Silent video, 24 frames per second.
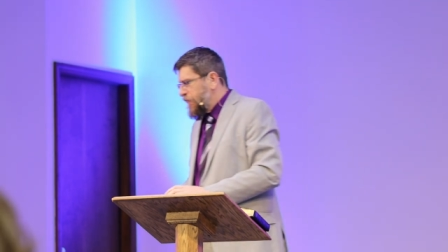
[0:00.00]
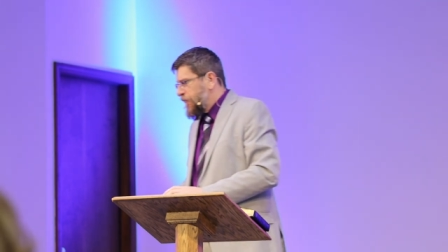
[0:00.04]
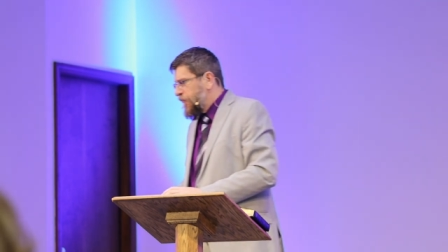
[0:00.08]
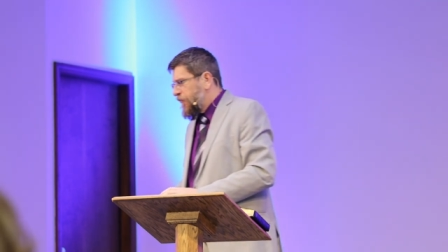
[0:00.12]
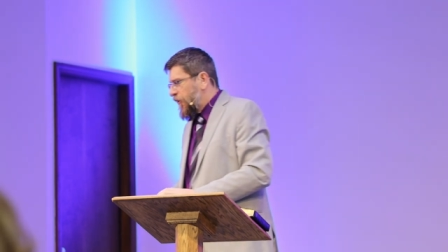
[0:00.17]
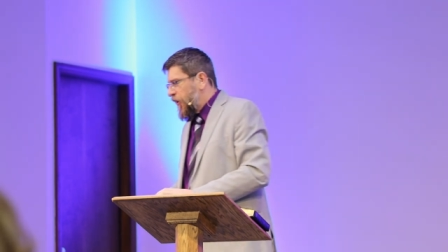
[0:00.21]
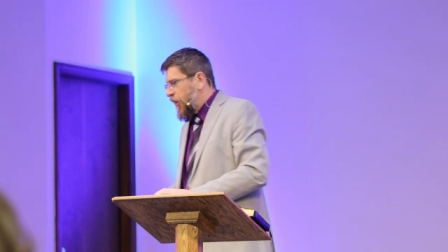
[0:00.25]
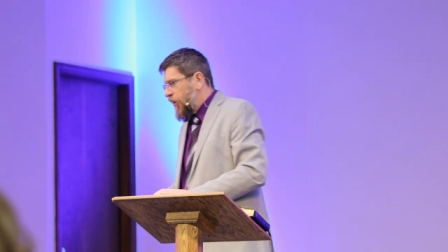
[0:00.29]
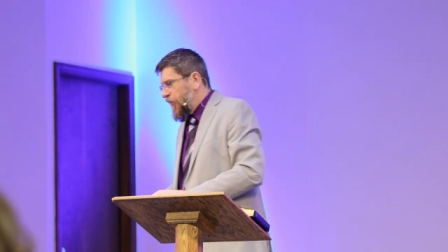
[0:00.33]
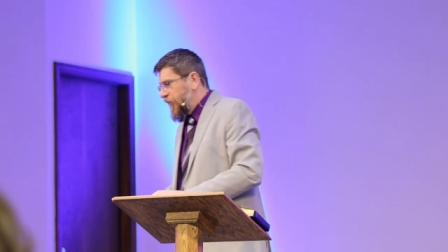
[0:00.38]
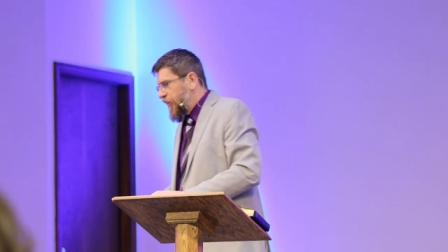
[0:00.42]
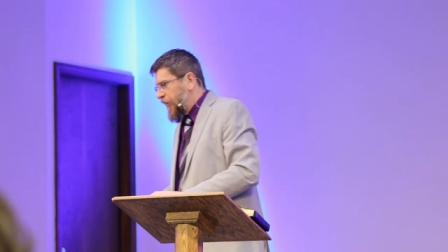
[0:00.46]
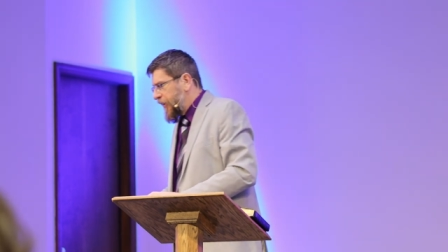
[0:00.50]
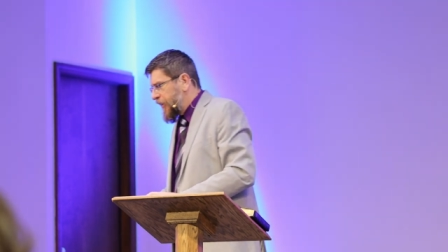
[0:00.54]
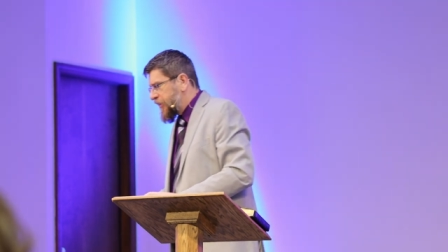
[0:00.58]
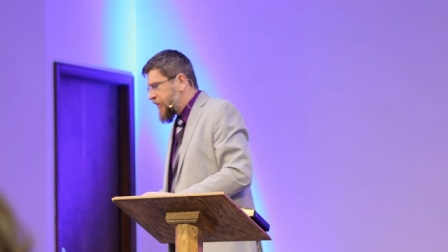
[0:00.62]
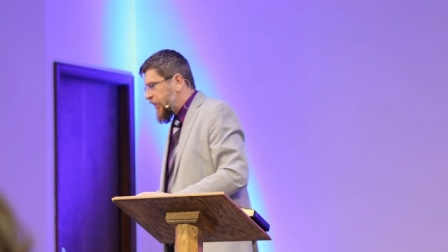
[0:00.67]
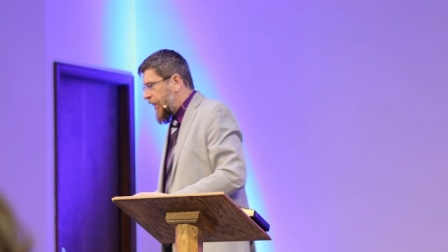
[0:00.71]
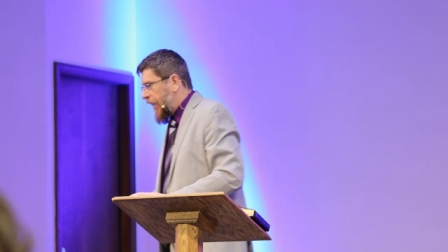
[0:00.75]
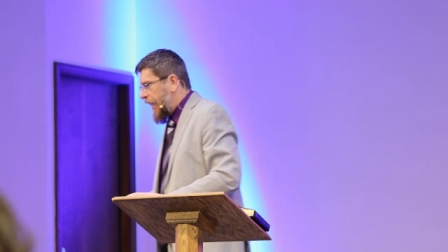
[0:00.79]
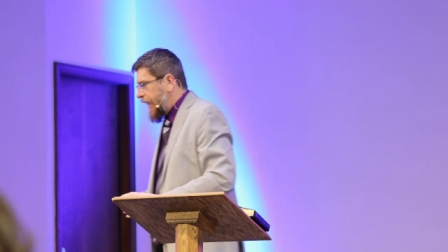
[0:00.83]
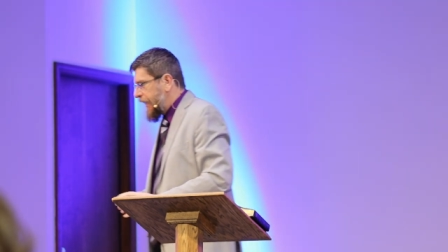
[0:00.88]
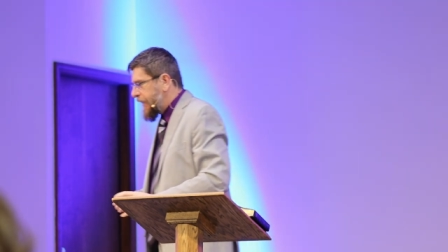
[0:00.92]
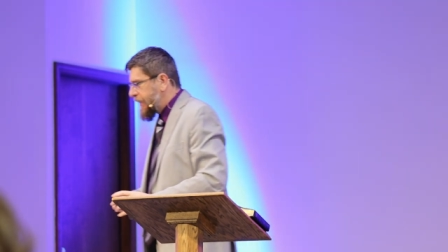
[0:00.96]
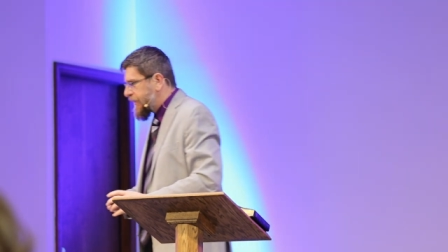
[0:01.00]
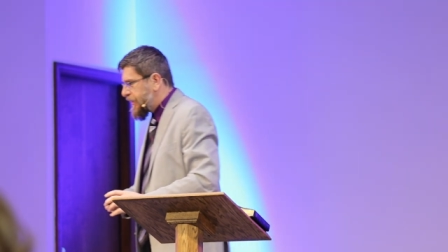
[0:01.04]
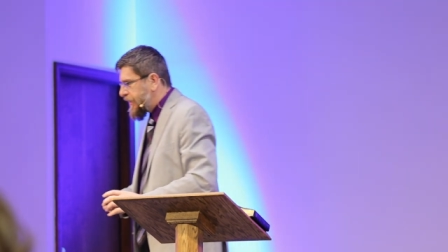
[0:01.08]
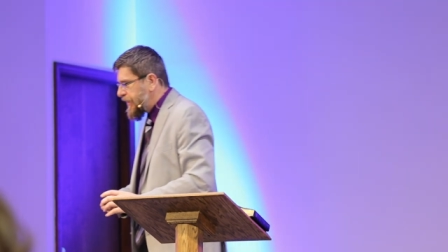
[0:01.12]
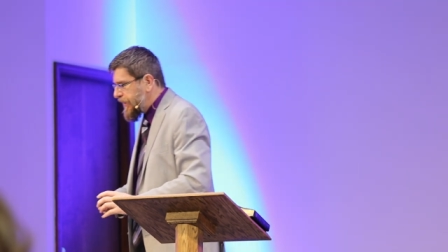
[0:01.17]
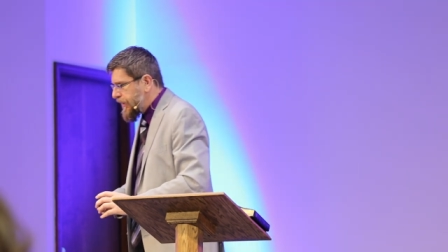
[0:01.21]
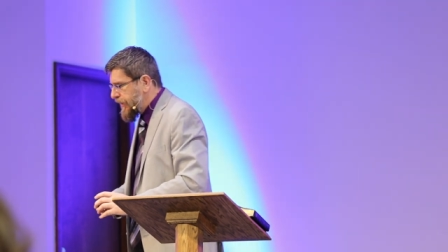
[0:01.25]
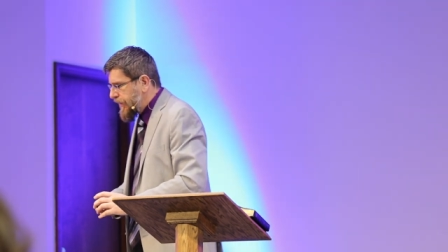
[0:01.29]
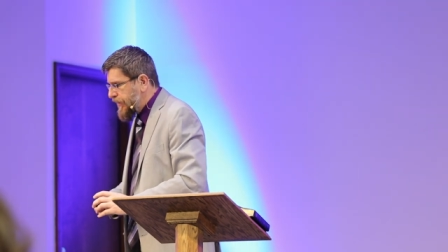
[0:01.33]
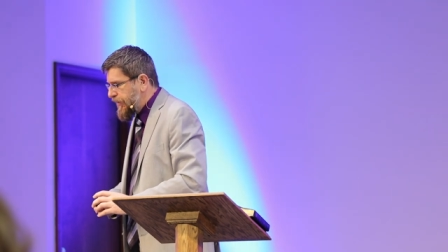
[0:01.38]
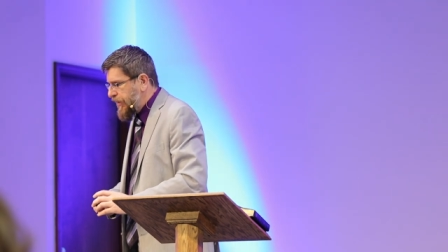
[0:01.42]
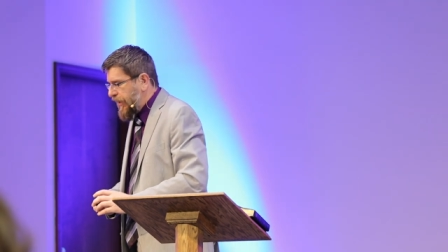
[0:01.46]
we fall into this
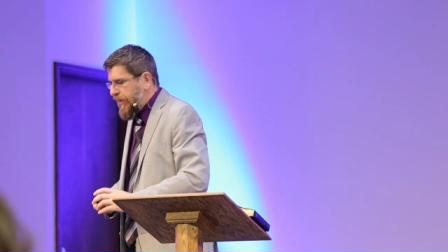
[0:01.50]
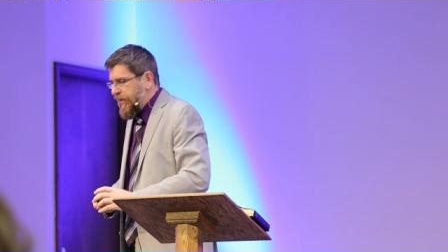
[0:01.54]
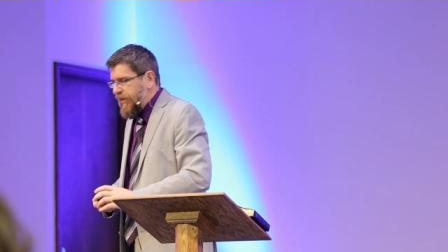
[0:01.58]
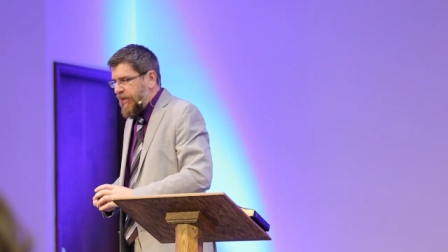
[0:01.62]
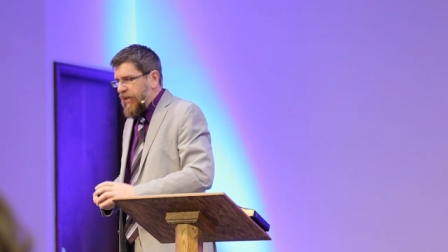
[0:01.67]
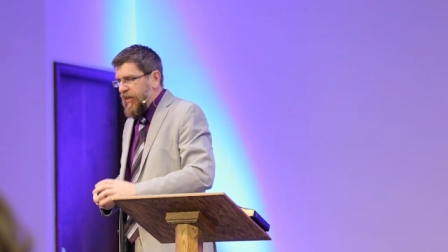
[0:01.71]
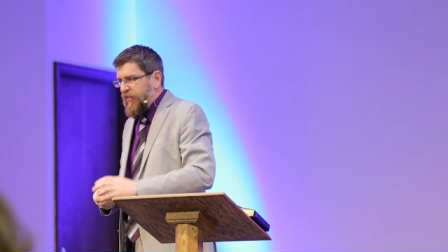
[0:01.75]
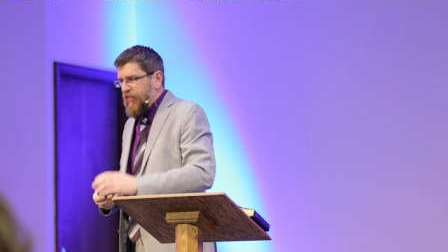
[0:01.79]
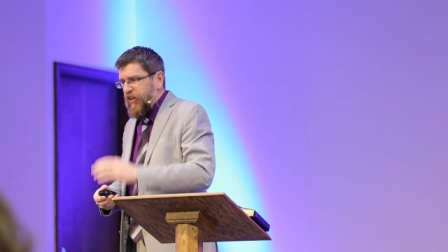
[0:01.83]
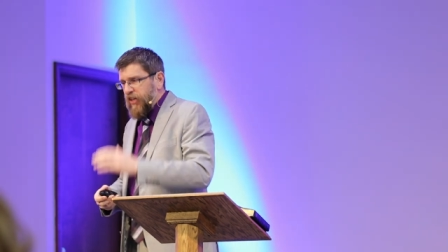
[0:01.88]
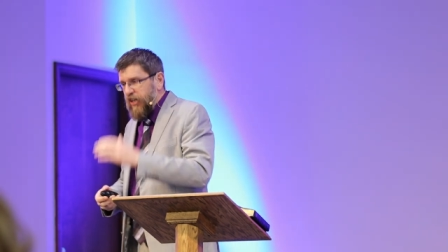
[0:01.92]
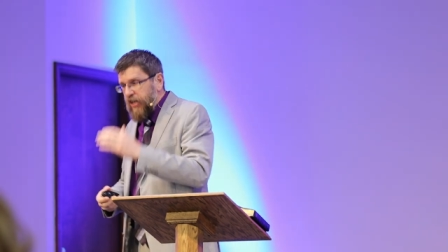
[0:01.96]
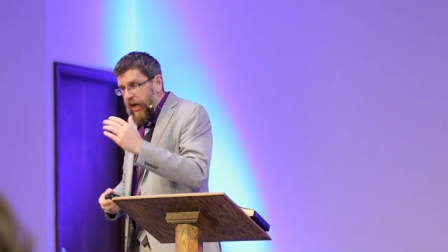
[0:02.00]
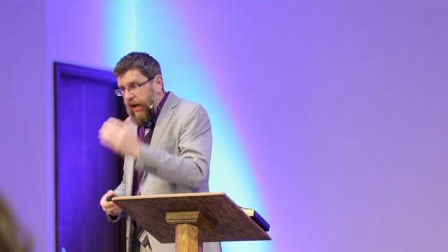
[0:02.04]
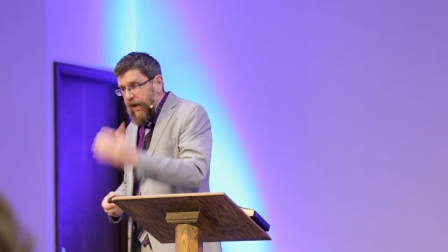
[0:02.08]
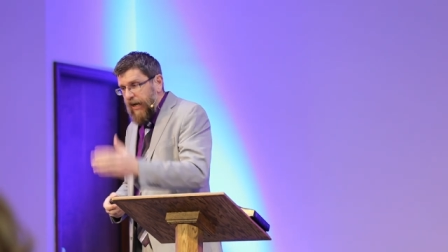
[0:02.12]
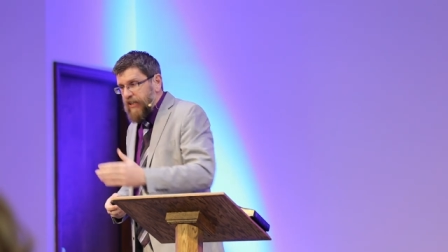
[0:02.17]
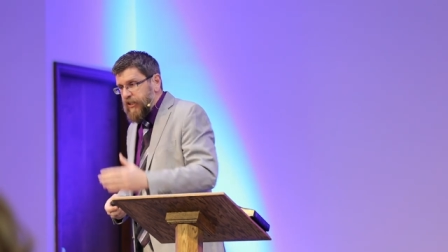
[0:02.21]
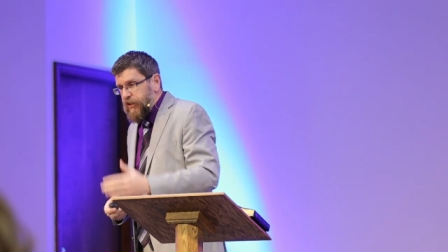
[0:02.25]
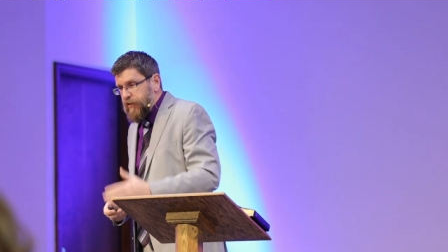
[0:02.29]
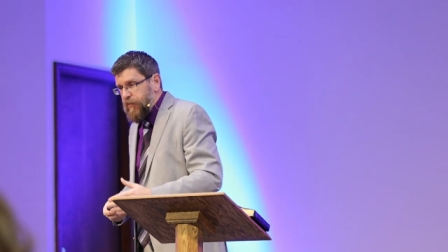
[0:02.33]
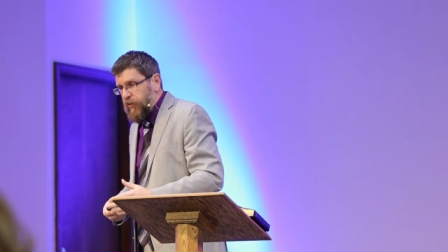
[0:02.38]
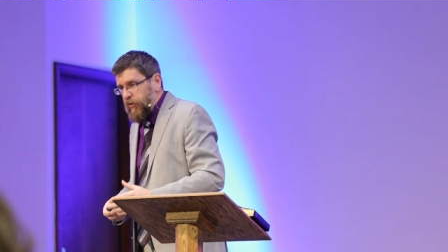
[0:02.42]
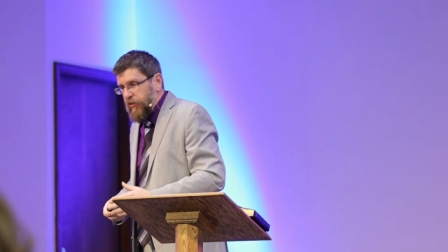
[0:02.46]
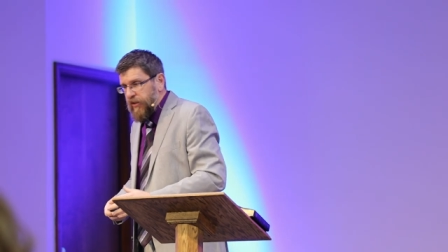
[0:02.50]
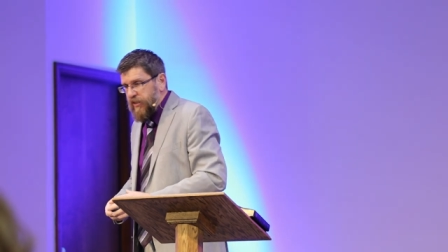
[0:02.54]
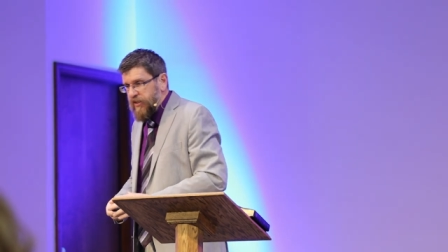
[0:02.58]
idea that the gospel